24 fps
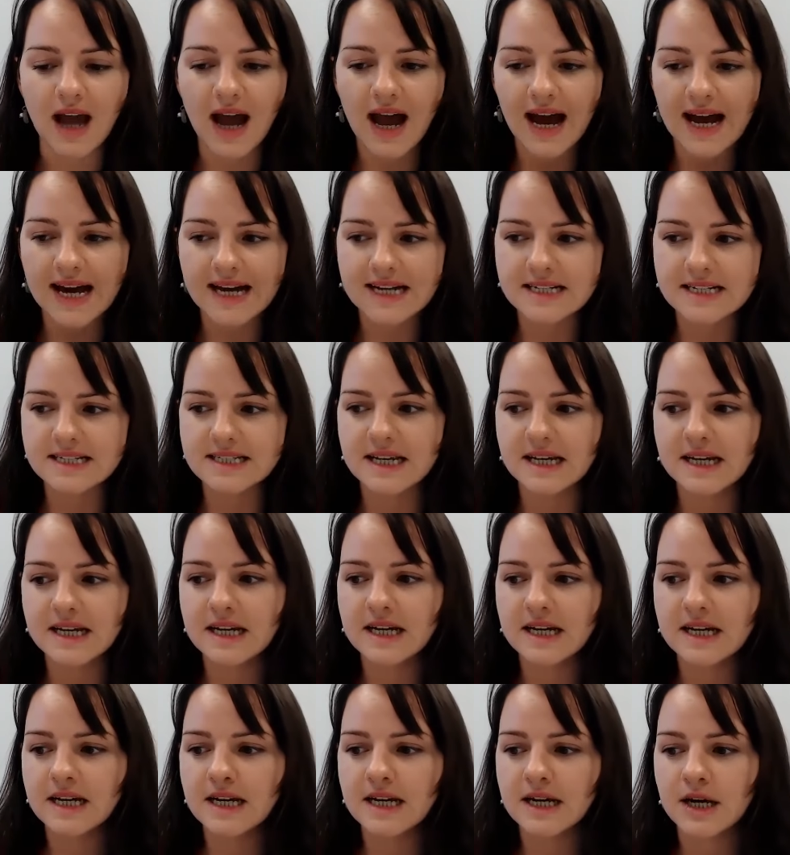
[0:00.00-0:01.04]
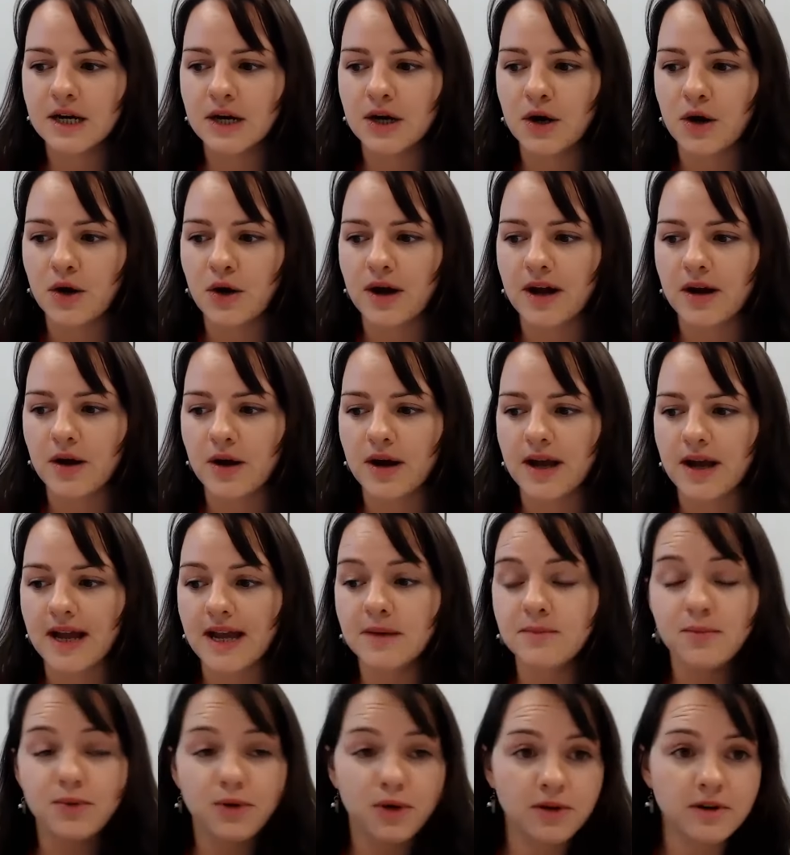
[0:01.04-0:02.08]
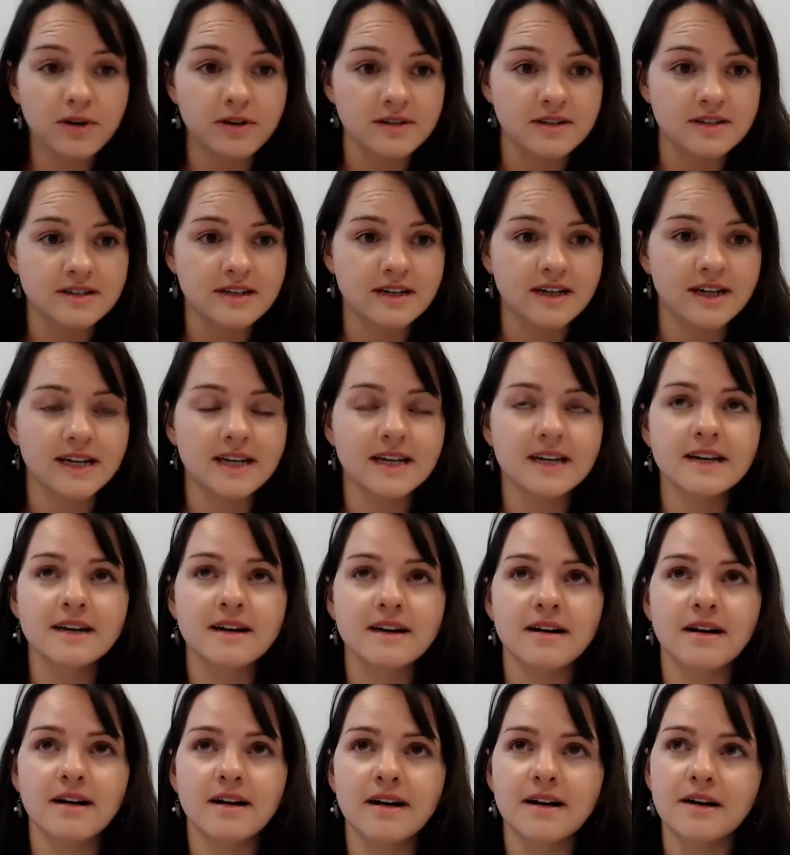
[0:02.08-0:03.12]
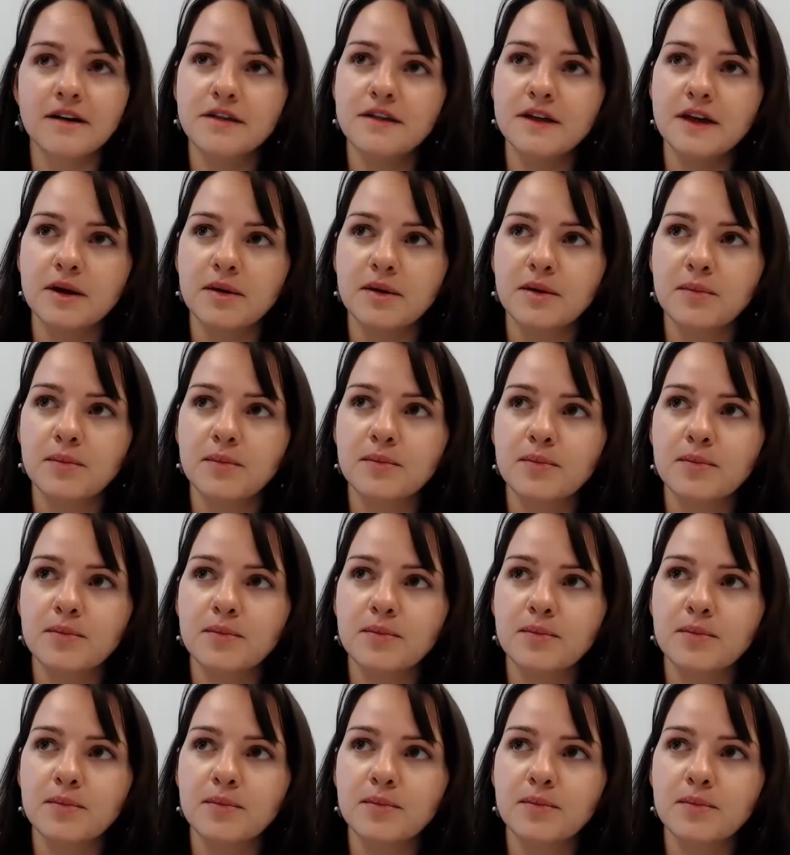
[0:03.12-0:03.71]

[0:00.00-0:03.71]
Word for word: And in product design, I think